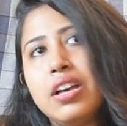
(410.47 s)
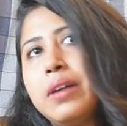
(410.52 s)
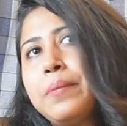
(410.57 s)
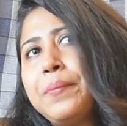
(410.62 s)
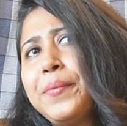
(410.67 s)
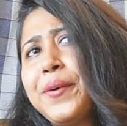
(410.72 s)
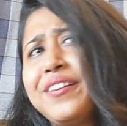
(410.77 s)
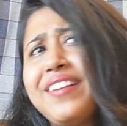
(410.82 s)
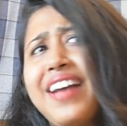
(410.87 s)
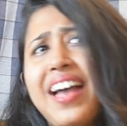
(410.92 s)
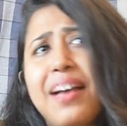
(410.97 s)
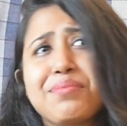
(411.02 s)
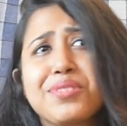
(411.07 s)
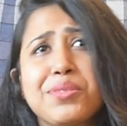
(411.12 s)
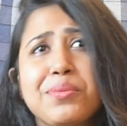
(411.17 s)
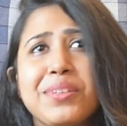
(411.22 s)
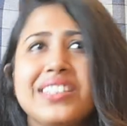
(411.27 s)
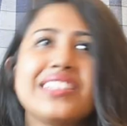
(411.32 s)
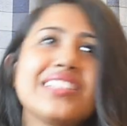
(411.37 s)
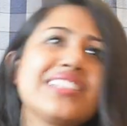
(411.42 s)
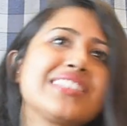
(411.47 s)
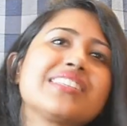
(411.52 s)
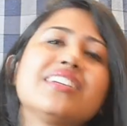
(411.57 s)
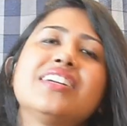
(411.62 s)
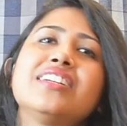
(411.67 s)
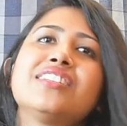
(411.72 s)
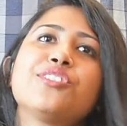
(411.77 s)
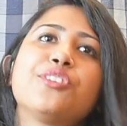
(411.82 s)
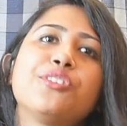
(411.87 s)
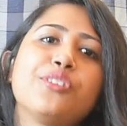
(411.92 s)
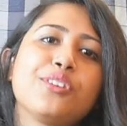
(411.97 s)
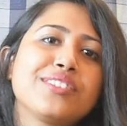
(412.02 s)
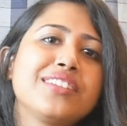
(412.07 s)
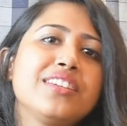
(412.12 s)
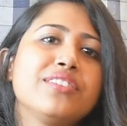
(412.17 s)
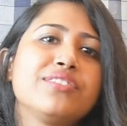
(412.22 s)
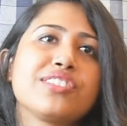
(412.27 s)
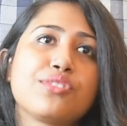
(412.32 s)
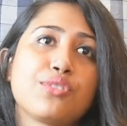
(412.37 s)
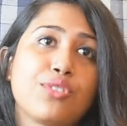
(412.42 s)
Perhaps because Dorothy
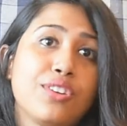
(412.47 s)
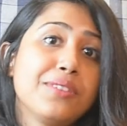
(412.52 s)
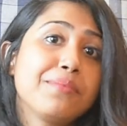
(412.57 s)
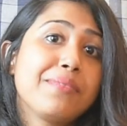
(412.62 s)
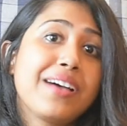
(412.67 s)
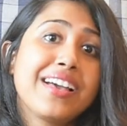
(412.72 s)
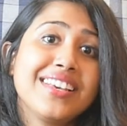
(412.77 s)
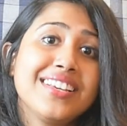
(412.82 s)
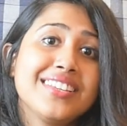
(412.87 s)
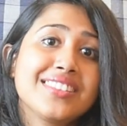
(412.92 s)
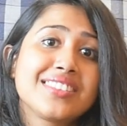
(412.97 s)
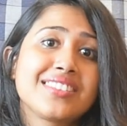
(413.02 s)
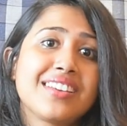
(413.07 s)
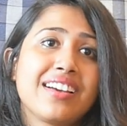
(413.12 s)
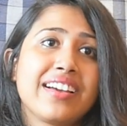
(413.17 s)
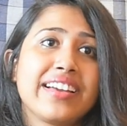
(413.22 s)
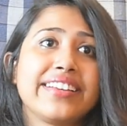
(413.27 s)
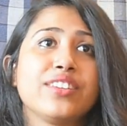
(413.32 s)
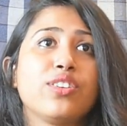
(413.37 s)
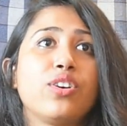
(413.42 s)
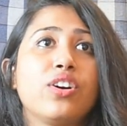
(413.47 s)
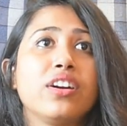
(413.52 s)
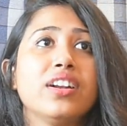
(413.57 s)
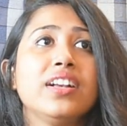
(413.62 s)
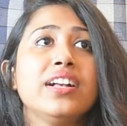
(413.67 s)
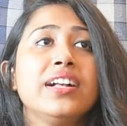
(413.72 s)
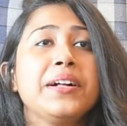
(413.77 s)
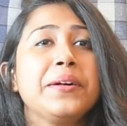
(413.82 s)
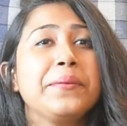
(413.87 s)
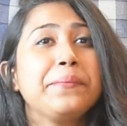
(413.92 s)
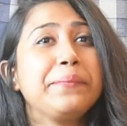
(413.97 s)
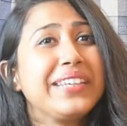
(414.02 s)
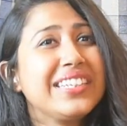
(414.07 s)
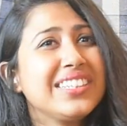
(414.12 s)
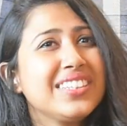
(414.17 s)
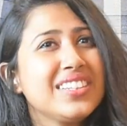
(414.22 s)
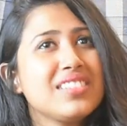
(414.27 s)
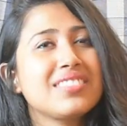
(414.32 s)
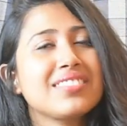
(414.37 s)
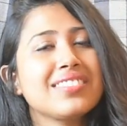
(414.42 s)
was not by his side, or
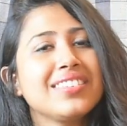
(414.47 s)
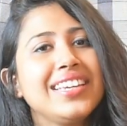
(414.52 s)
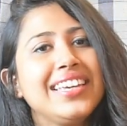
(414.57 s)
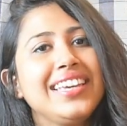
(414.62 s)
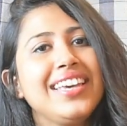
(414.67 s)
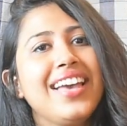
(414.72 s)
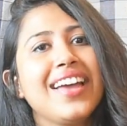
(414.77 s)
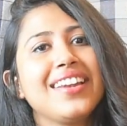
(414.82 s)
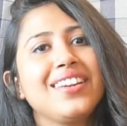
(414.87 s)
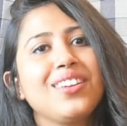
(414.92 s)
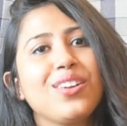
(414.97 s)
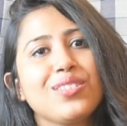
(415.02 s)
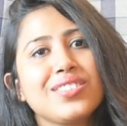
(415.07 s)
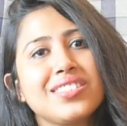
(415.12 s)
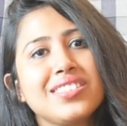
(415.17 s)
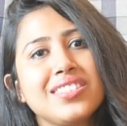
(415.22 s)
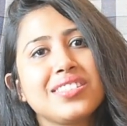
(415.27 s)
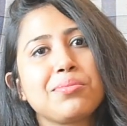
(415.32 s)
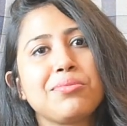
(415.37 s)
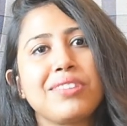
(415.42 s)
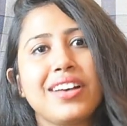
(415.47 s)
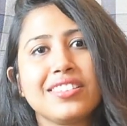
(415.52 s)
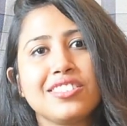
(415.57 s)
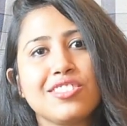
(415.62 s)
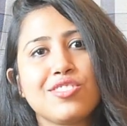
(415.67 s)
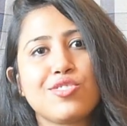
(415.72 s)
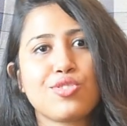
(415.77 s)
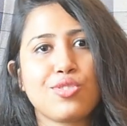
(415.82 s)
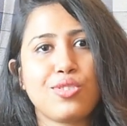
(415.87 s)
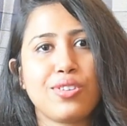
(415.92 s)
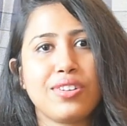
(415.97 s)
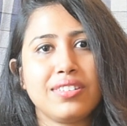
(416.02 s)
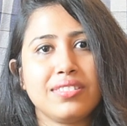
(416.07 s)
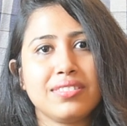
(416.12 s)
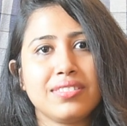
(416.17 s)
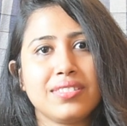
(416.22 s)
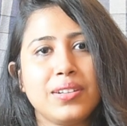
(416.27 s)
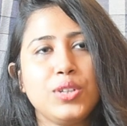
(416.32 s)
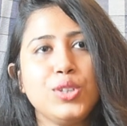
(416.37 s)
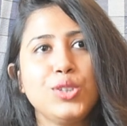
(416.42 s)
because he had lost his brother John,
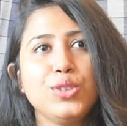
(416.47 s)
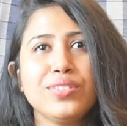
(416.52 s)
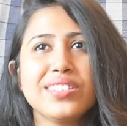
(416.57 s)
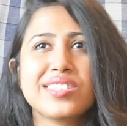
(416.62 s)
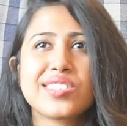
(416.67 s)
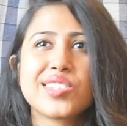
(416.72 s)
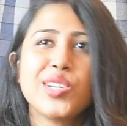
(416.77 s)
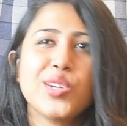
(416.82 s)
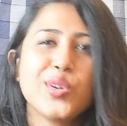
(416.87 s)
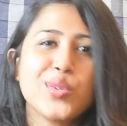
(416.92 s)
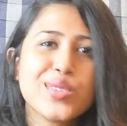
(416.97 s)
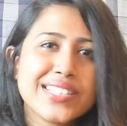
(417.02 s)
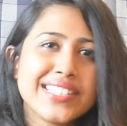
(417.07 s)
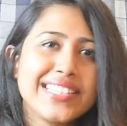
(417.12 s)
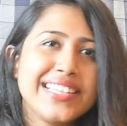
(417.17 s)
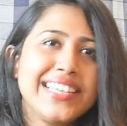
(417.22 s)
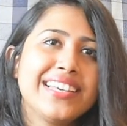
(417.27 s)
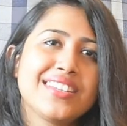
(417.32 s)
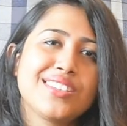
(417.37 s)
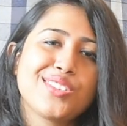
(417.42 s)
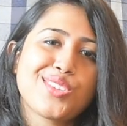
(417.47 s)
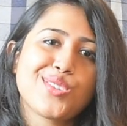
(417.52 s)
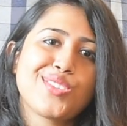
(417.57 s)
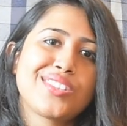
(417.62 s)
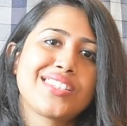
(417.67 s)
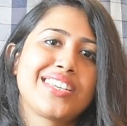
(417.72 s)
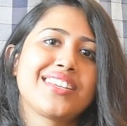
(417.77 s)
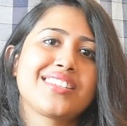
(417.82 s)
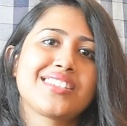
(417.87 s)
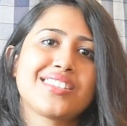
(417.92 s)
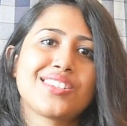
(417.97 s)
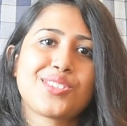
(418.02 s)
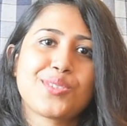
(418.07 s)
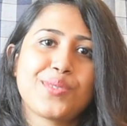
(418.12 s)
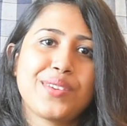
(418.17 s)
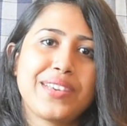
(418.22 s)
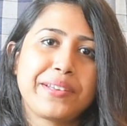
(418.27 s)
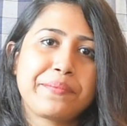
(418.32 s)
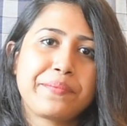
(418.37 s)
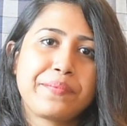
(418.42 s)
who was closely associated to
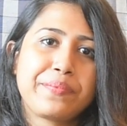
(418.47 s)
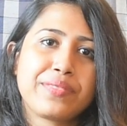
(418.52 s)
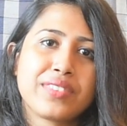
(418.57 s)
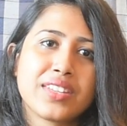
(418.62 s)
him.